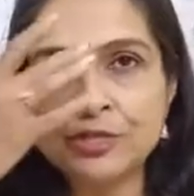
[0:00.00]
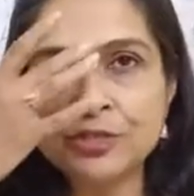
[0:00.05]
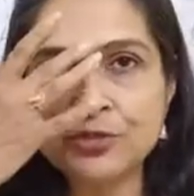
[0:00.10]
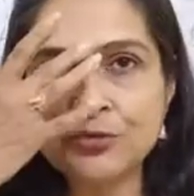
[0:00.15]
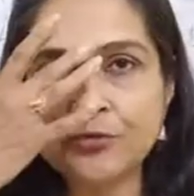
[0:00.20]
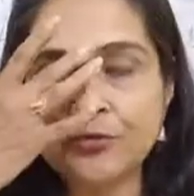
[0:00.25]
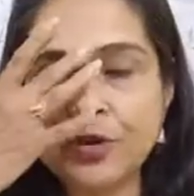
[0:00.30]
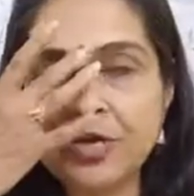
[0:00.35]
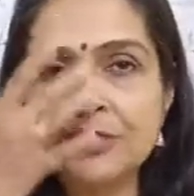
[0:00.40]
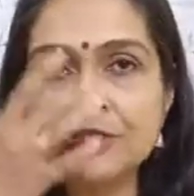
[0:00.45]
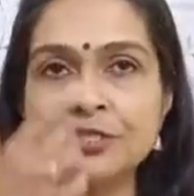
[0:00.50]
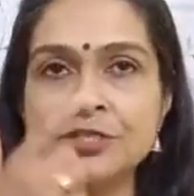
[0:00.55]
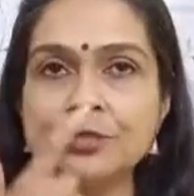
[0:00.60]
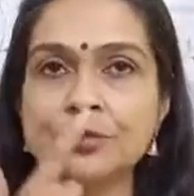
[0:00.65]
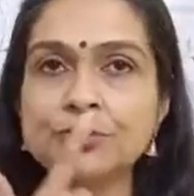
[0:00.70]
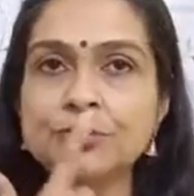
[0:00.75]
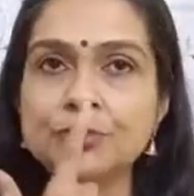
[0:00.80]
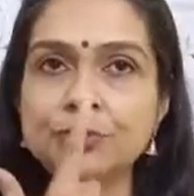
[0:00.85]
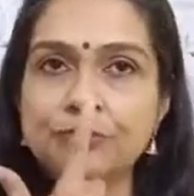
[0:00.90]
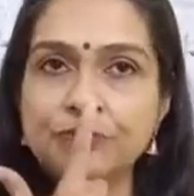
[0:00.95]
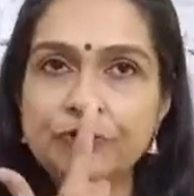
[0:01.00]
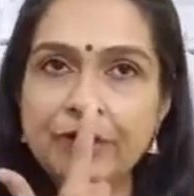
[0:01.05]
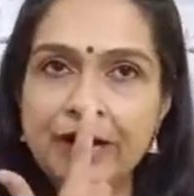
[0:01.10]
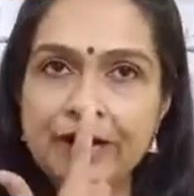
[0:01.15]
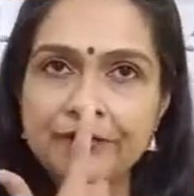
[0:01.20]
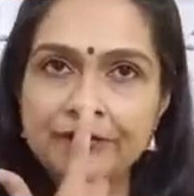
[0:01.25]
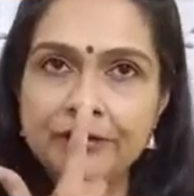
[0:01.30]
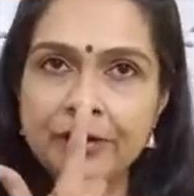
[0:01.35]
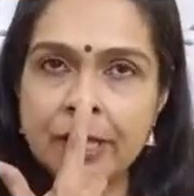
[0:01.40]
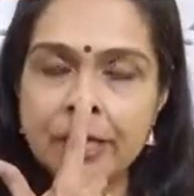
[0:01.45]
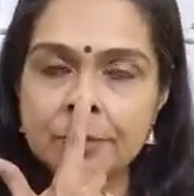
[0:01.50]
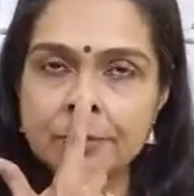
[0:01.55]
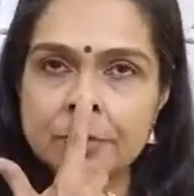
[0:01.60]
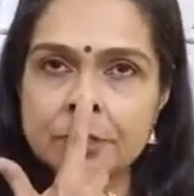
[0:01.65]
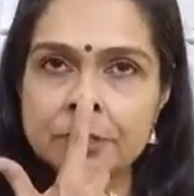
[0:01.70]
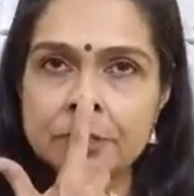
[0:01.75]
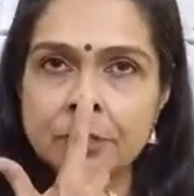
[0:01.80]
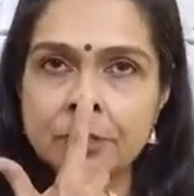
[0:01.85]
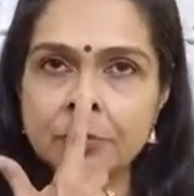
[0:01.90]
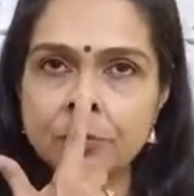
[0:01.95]
So once you do 5
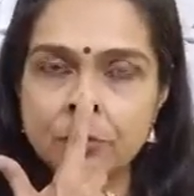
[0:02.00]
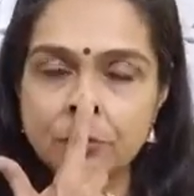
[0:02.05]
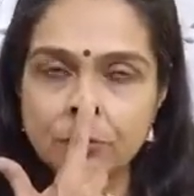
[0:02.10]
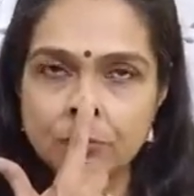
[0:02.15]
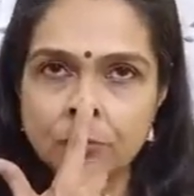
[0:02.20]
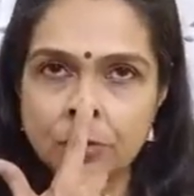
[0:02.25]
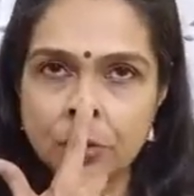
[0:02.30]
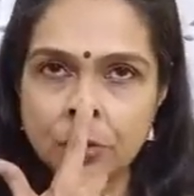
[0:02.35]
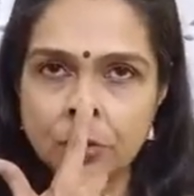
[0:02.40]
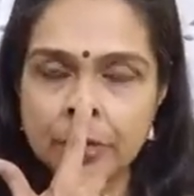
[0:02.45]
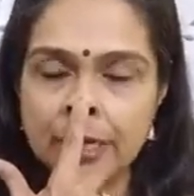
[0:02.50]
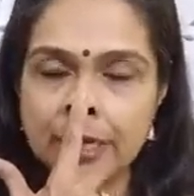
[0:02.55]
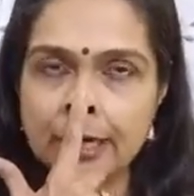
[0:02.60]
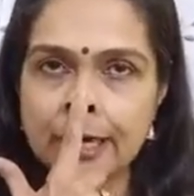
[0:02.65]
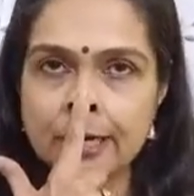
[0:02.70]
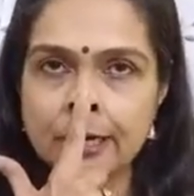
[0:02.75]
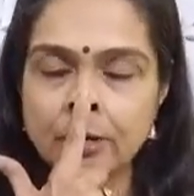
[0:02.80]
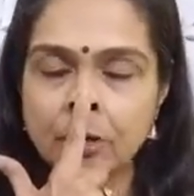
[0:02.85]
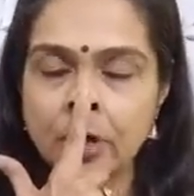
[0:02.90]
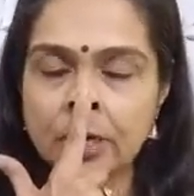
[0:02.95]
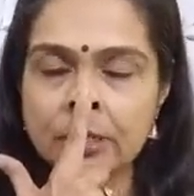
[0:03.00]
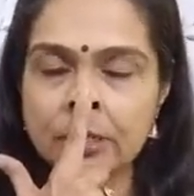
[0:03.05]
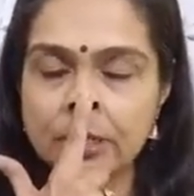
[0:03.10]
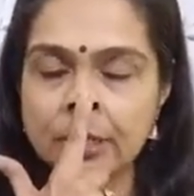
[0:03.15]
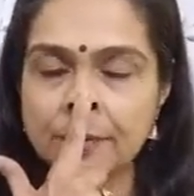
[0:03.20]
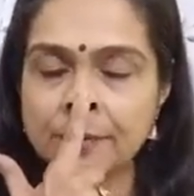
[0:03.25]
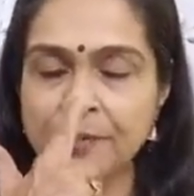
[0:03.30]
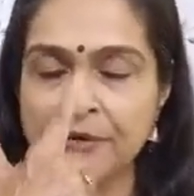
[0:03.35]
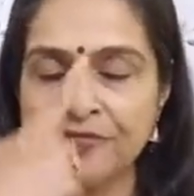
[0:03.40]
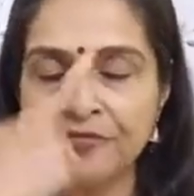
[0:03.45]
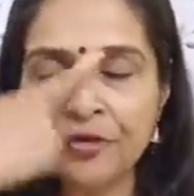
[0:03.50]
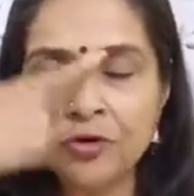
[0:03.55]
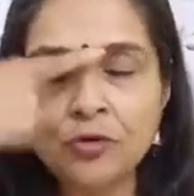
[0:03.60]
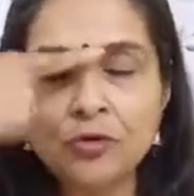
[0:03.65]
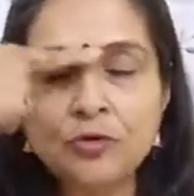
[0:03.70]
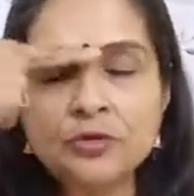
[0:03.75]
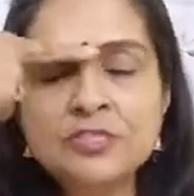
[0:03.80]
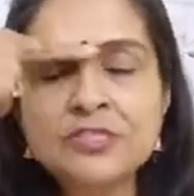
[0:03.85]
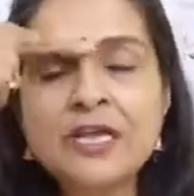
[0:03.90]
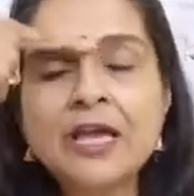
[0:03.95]
times looking at the tip of your
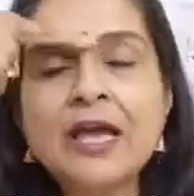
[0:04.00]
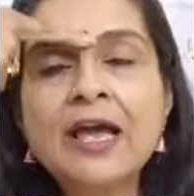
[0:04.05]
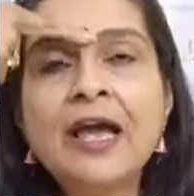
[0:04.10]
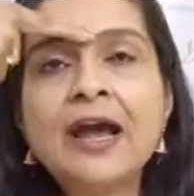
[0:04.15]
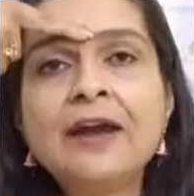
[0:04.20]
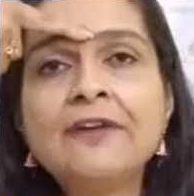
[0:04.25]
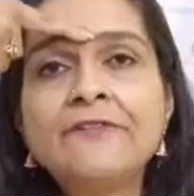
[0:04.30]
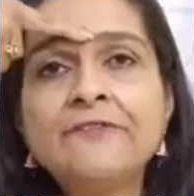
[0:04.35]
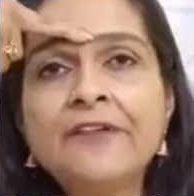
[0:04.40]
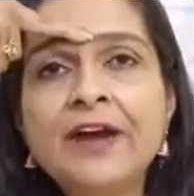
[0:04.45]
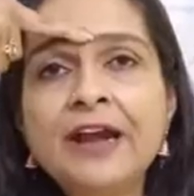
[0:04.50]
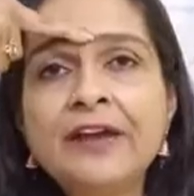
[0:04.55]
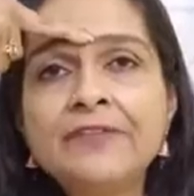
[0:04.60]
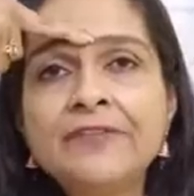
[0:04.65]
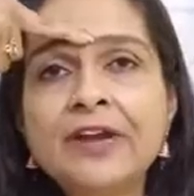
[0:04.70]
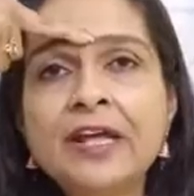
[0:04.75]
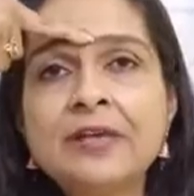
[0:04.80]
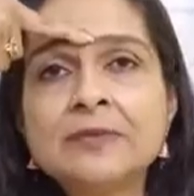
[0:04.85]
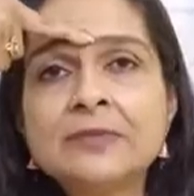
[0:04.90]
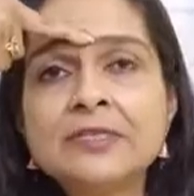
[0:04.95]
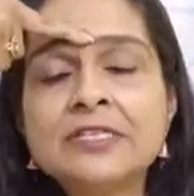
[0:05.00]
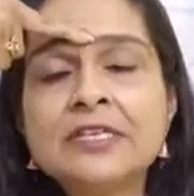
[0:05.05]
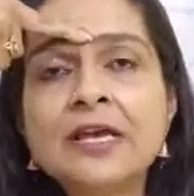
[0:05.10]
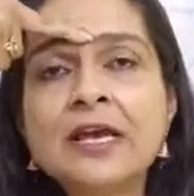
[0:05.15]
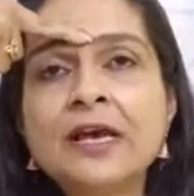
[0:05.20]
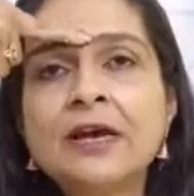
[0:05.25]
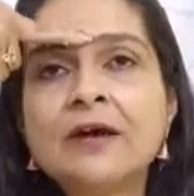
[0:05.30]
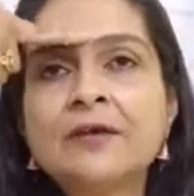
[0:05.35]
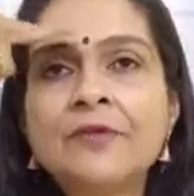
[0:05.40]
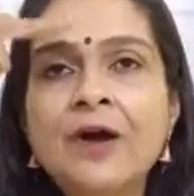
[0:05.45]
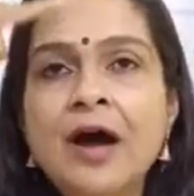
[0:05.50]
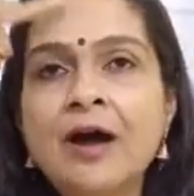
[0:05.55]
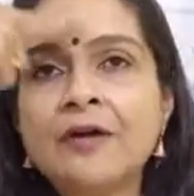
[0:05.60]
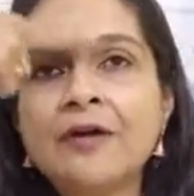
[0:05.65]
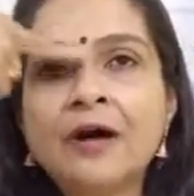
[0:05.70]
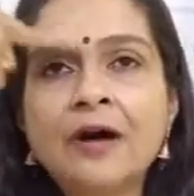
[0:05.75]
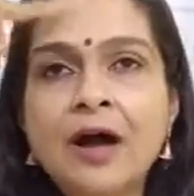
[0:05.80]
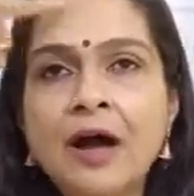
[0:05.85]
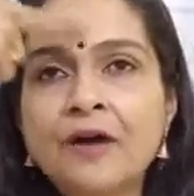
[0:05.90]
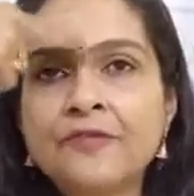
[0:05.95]
nose and 5 times
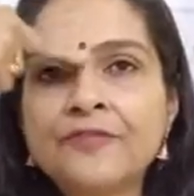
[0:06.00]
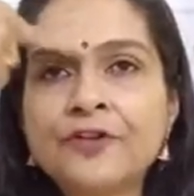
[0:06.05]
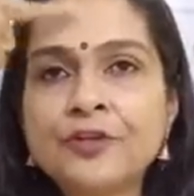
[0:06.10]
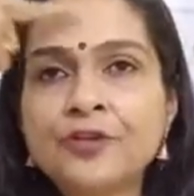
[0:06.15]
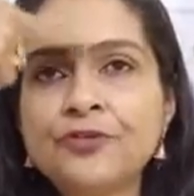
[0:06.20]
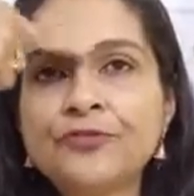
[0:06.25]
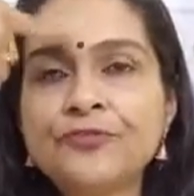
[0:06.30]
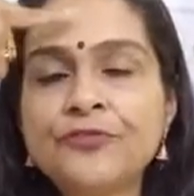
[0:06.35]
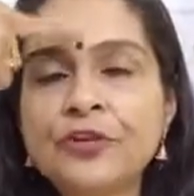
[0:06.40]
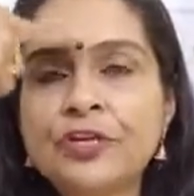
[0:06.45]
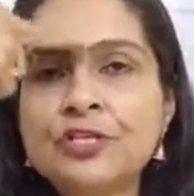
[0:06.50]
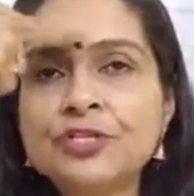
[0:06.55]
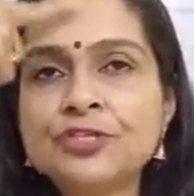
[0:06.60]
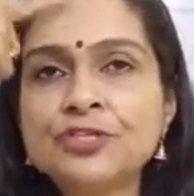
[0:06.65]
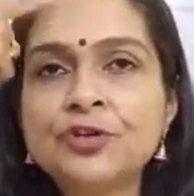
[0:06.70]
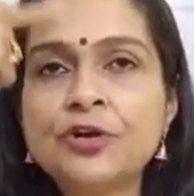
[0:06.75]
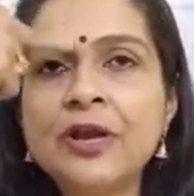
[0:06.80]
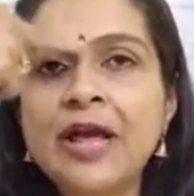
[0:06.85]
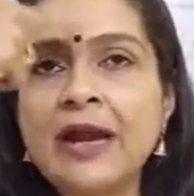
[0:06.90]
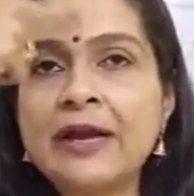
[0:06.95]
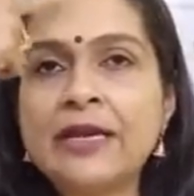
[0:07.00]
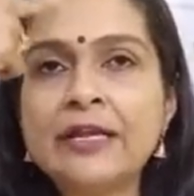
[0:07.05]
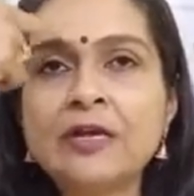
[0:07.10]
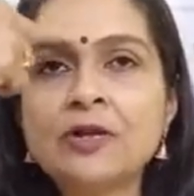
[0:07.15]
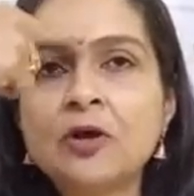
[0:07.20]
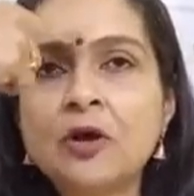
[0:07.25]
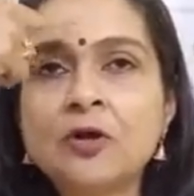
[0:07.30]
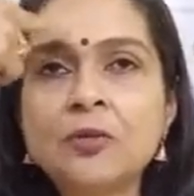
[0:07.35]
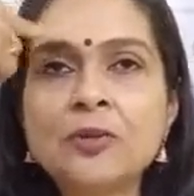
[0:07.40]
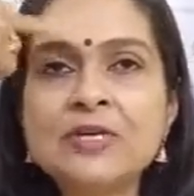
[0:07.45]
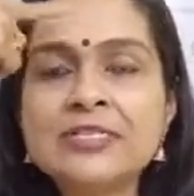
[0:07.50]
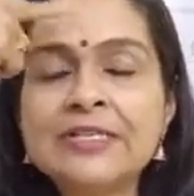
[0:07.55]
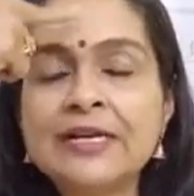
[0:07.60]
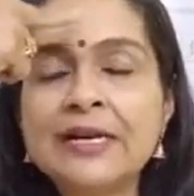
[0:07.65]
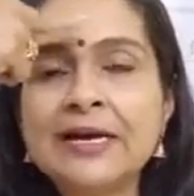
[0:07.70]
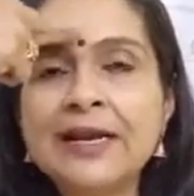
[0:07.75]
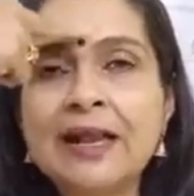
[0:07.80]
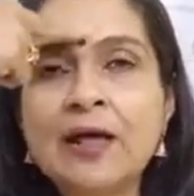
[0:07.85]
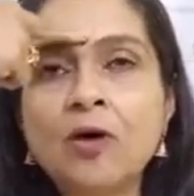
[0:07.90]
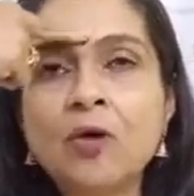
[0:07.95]
after you finish your anti-clockwise and
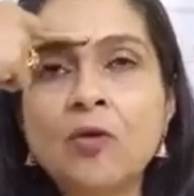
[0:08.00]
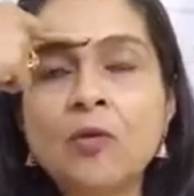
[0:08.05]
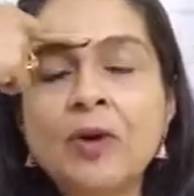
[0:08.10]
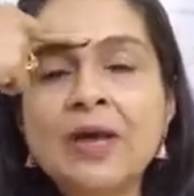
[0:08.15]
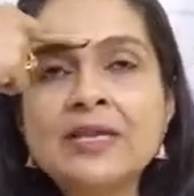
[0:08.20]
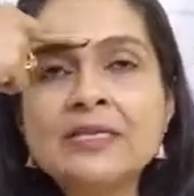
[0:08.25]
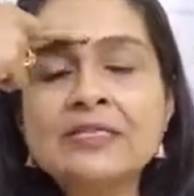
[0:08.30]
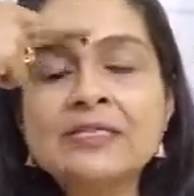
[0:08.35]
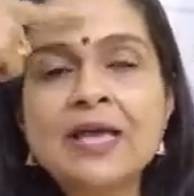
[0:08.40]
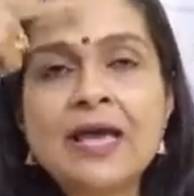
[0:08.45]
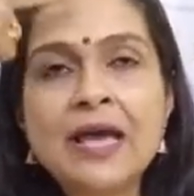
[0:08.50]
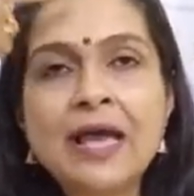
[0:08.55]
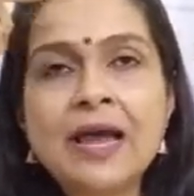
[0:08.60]
clockwise,